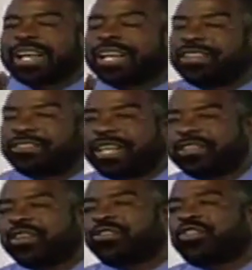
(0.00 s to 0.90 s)
can
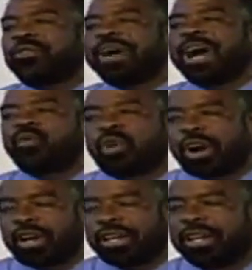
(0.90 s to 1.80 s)
continue to do my
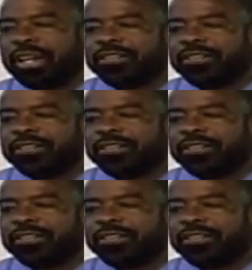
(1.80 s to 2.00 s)
work,